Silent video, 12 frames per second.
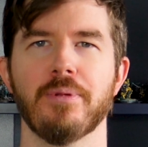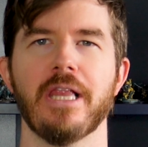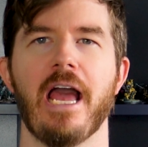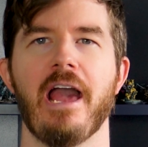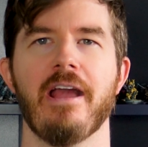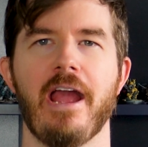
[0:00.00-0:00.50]

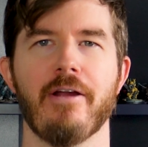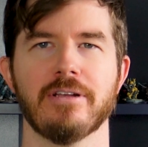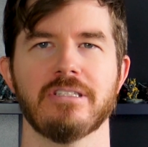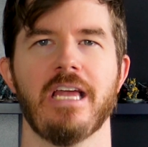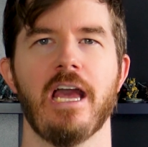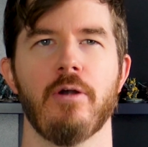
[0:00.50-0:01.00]
play
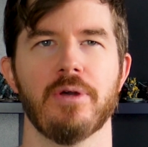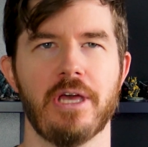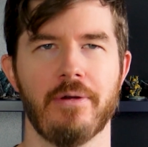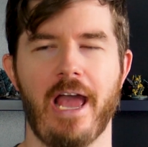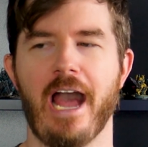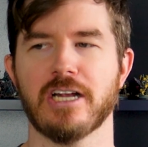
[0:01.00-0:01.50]
Aristea
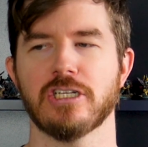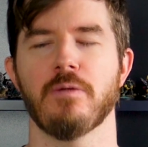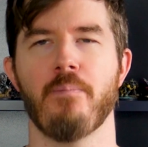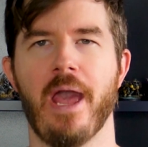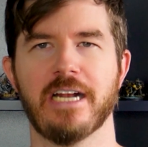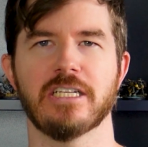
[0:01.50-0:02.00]
without
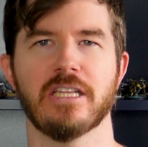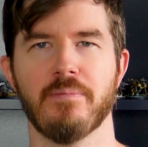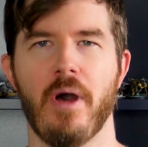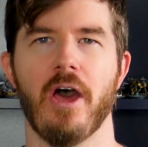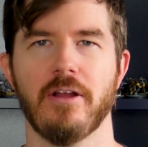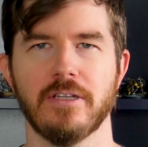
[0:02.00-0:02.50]
actually painting
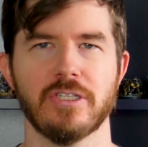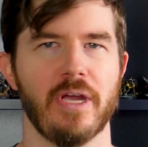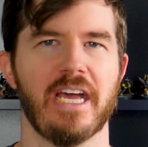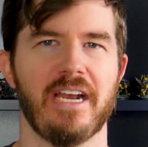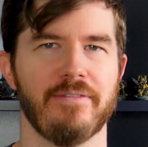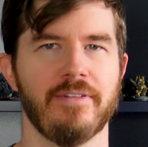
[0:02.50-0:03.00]
the models.
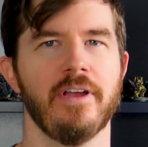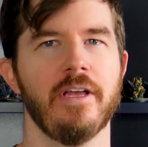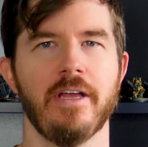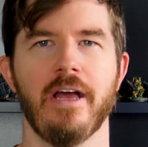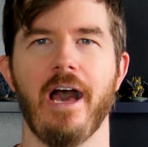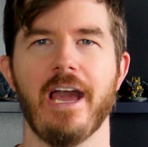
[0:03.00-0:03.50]
So
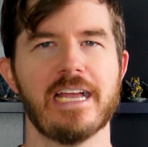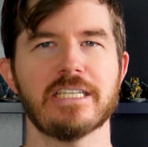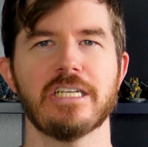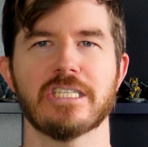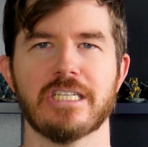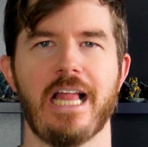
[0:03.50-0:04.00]
I
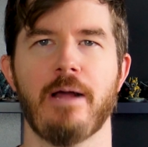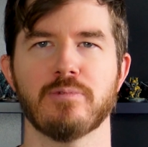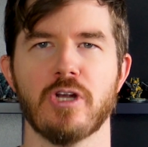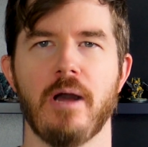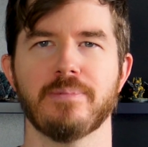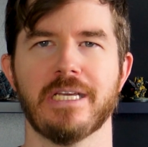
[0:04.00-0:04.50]
guess I
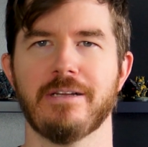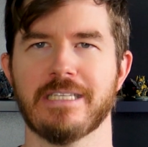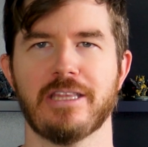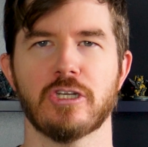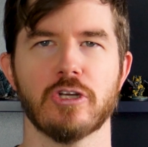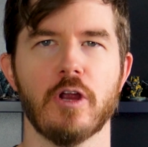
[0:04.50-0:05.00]
slap chopped it. Is
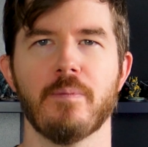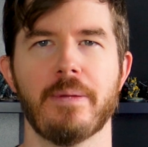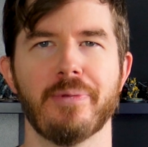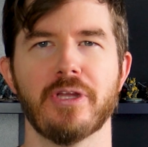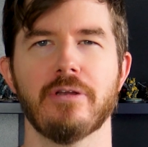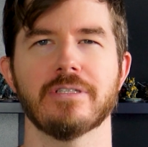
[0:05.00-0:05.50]
that the term
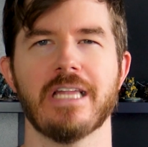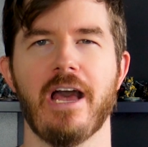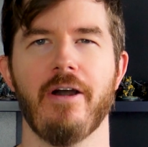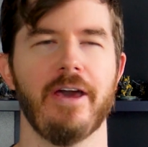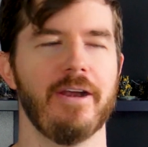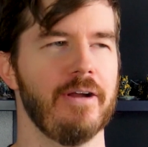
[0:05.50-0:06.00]
people use
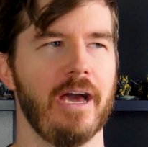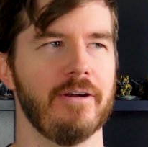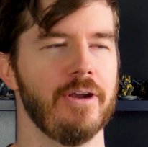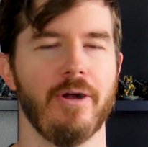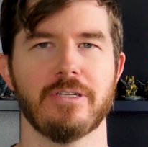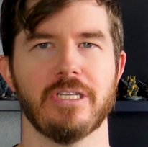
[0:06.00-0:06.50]
now? I
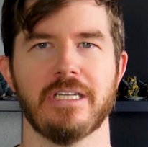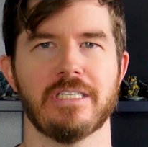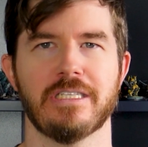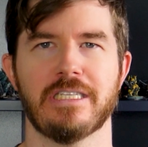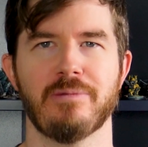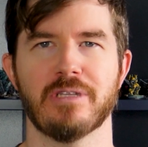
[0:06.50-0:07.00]
don't know. It
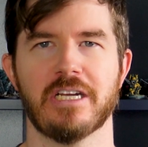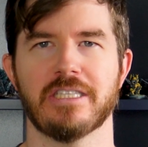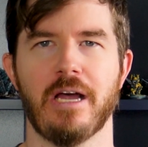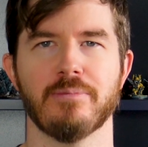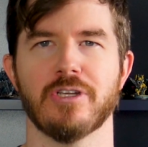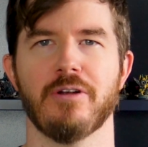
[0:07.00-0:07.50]
seems like a
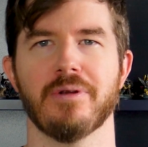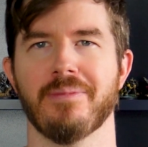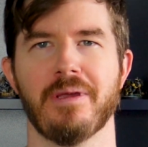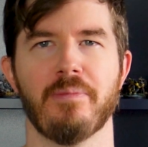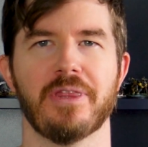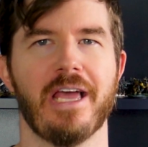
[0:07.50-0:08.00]
dumb term to
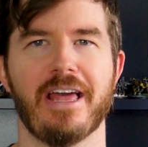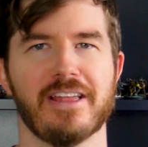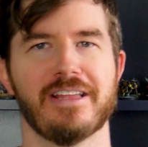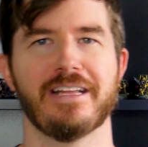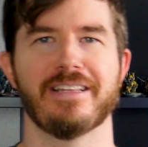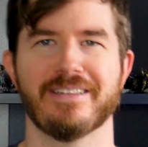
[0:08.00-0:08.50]
me, but
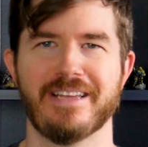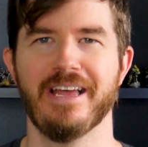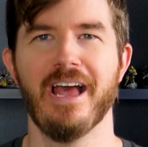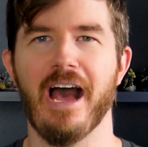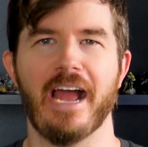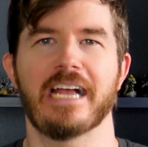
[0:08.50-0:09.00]

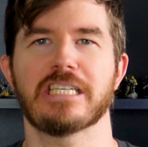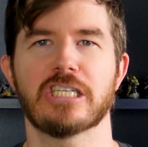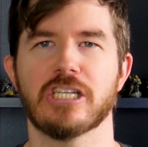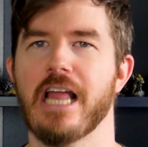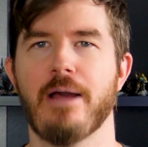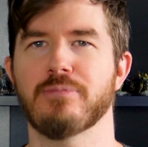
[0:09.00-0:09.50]
I guess I
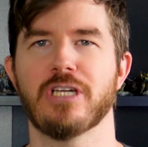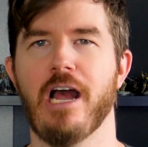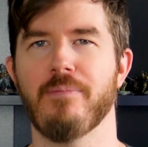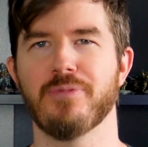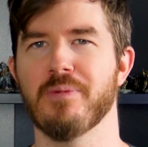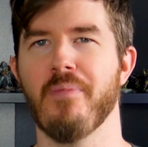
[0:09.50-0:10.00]
slap
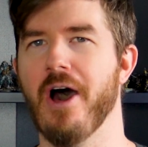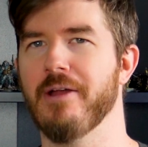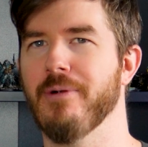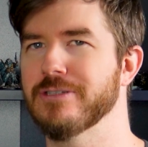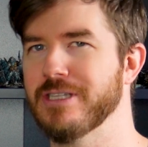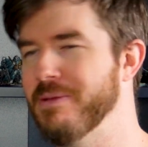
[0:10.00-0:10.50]
chopped
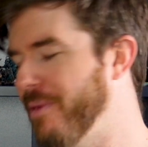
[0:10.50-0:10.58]
most of